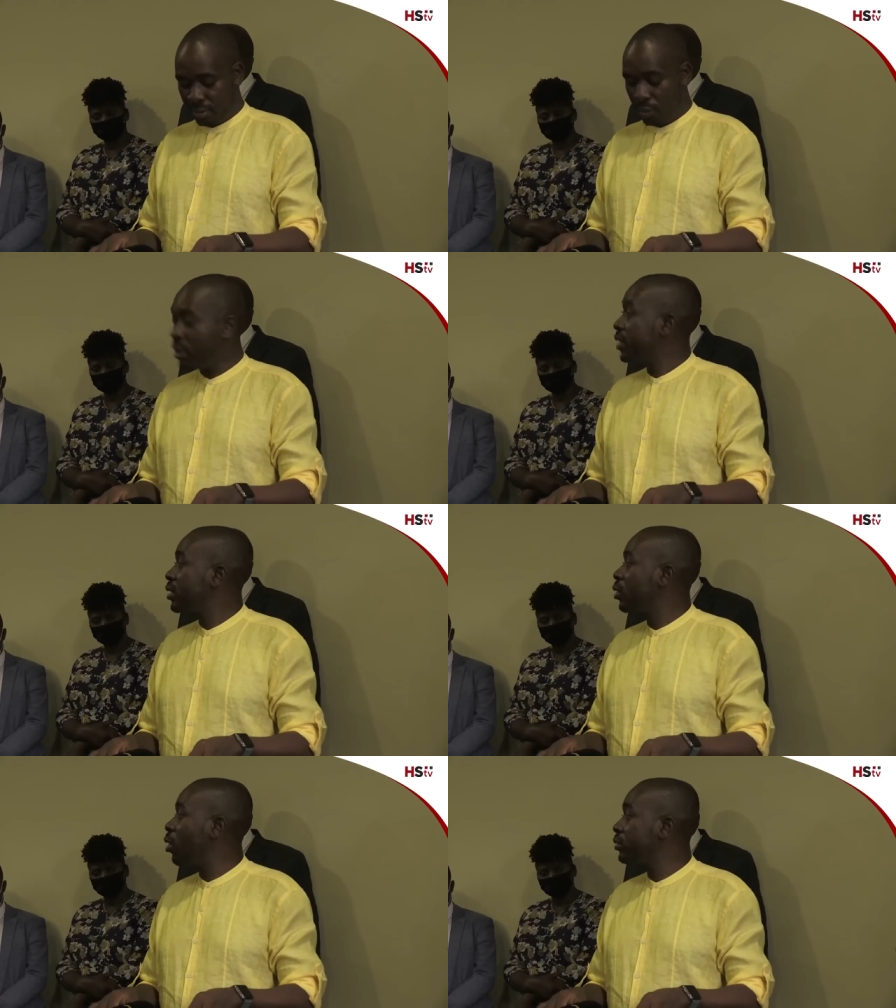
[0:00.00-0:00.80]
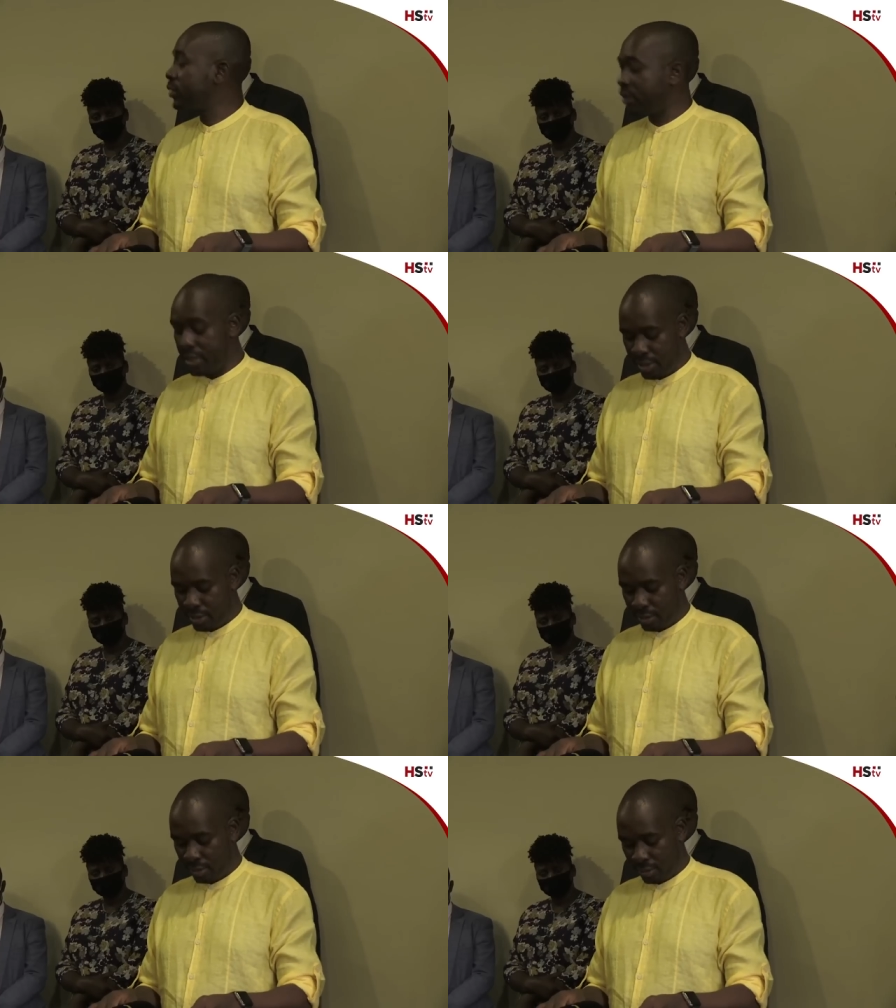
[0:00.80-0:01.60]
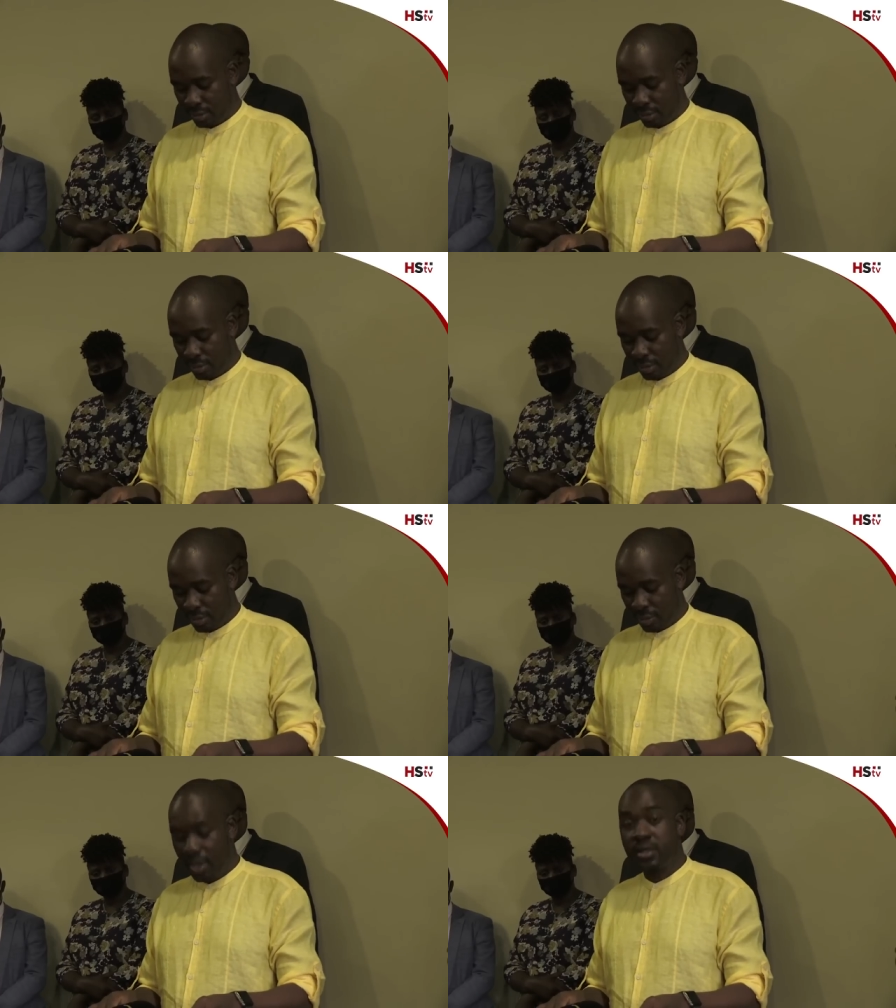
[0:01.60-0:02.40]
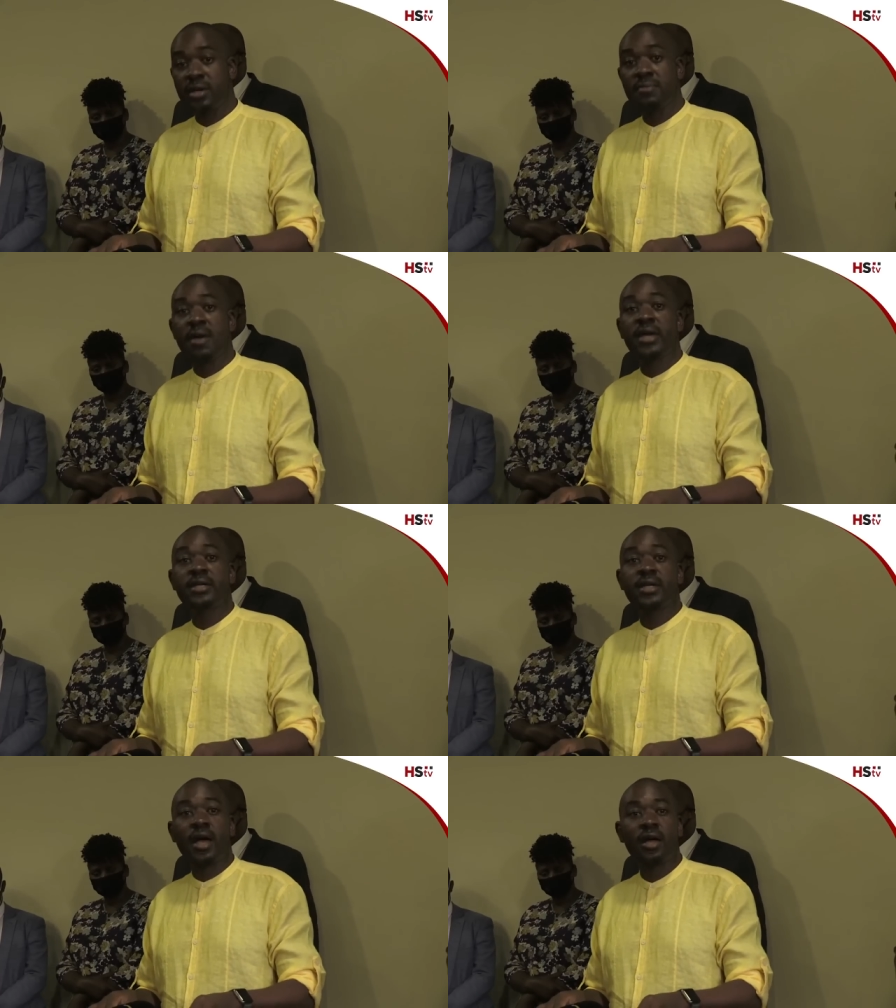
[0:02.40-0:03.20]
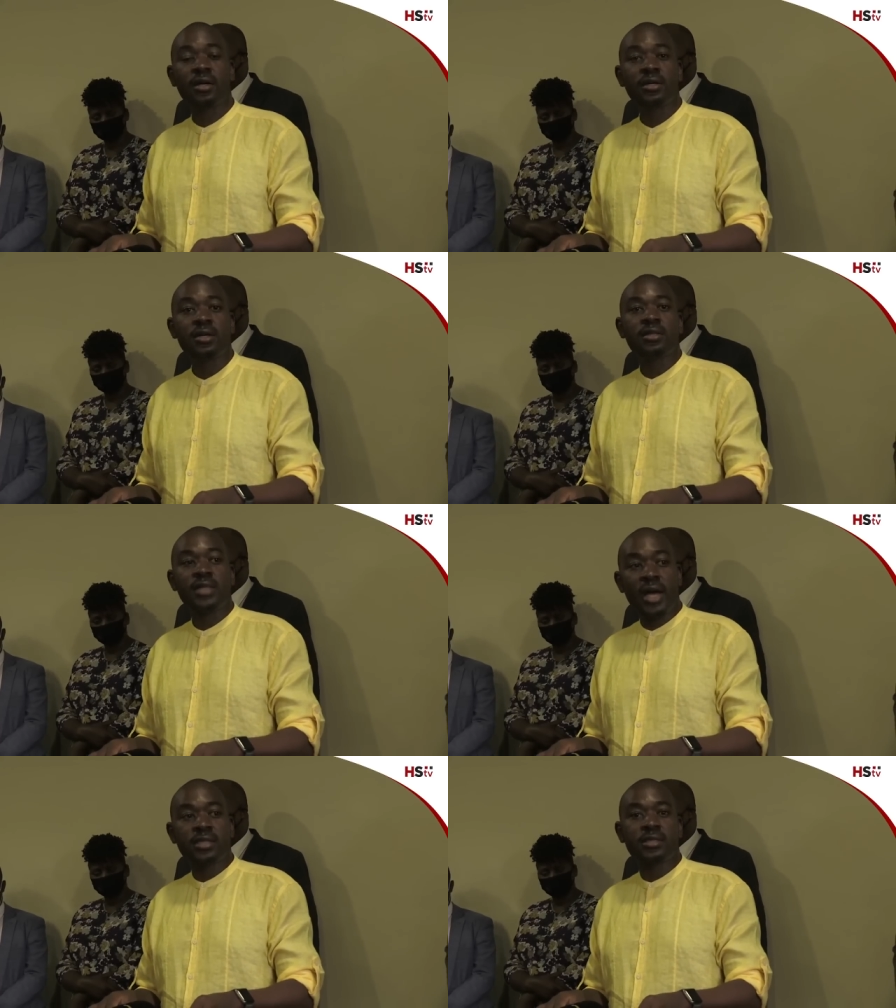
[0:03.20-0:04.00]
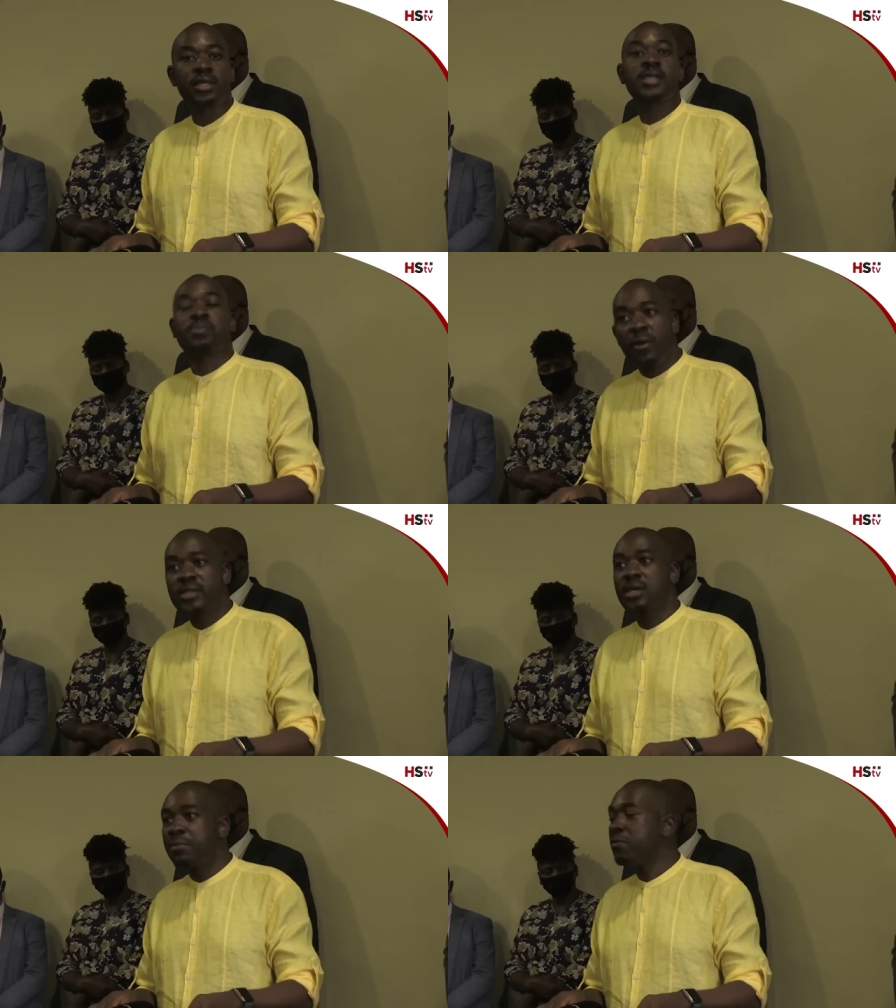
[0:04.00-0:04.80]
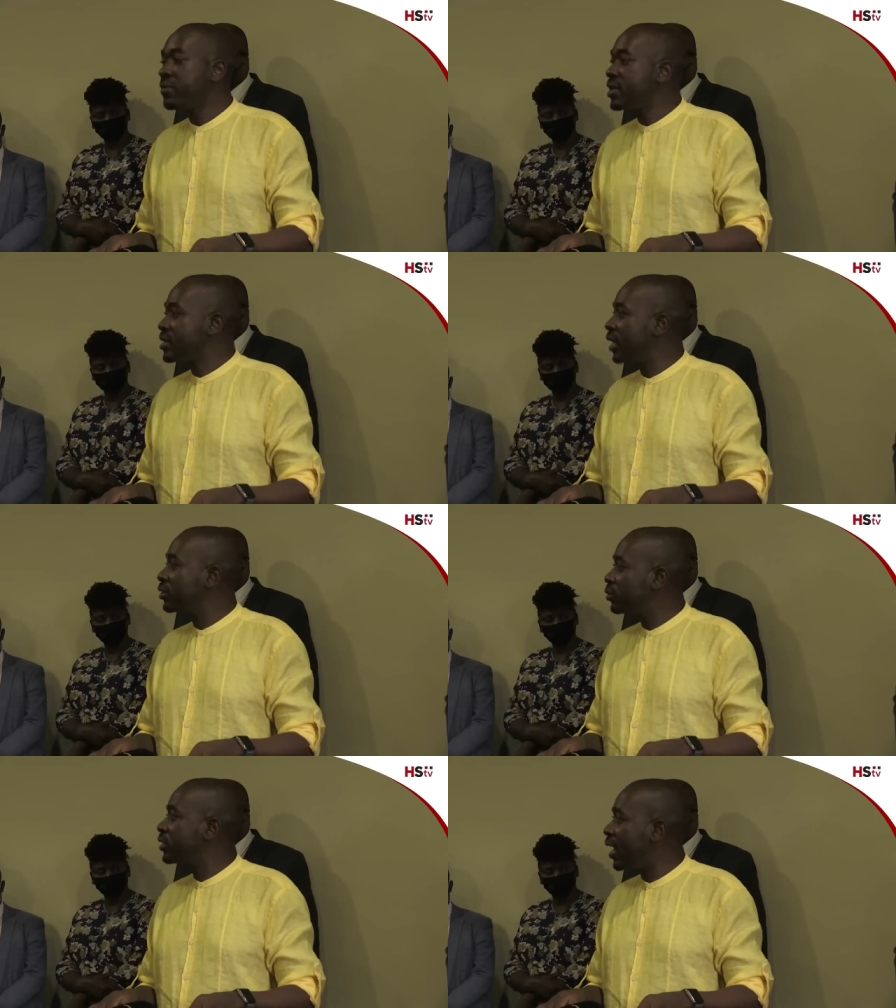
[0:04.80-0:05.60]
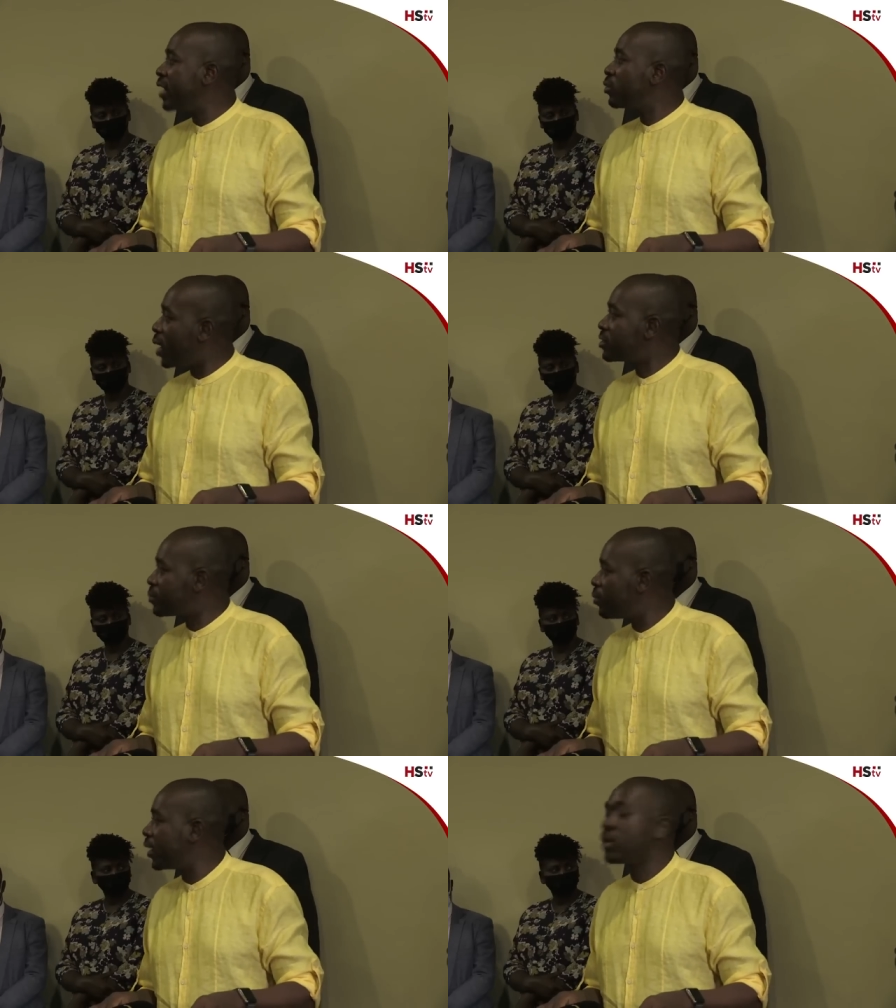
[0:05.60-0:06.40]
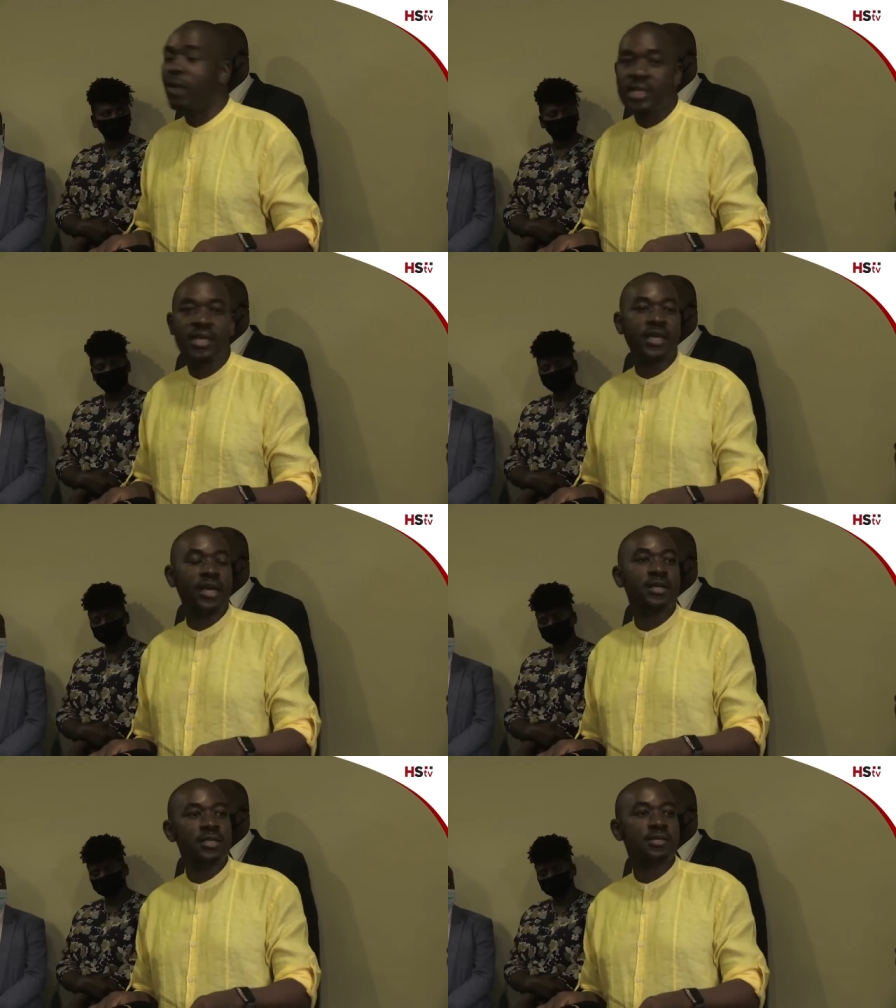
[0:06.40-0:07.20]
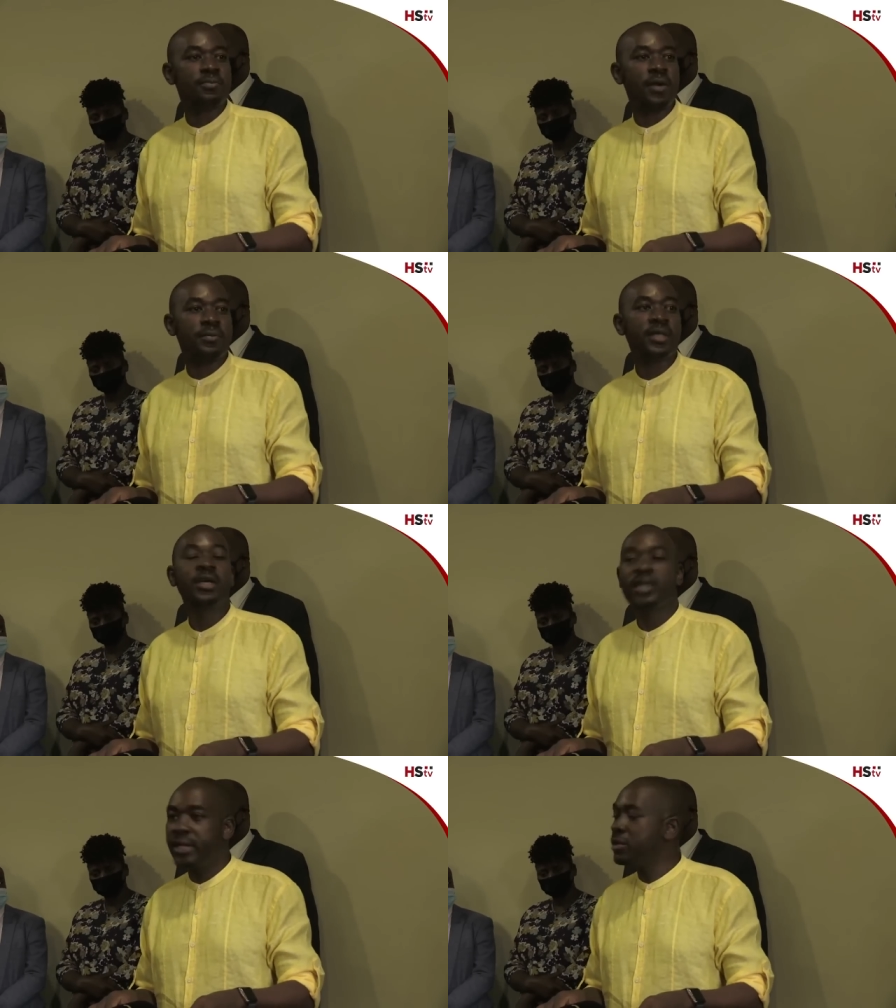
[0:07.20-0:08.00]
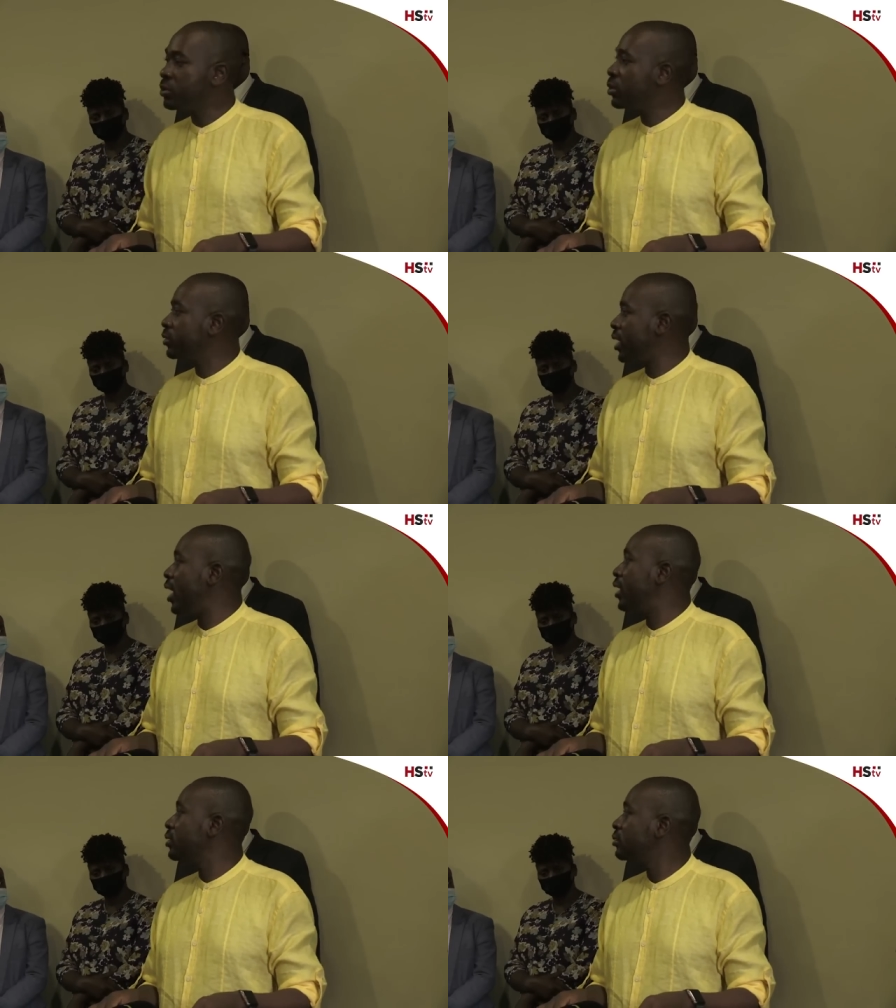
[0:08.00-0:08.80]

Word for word: We are the gold standard. We are the reminder that it's possible for the sun to shine once more and once again in Zimbabwe, and it will shine.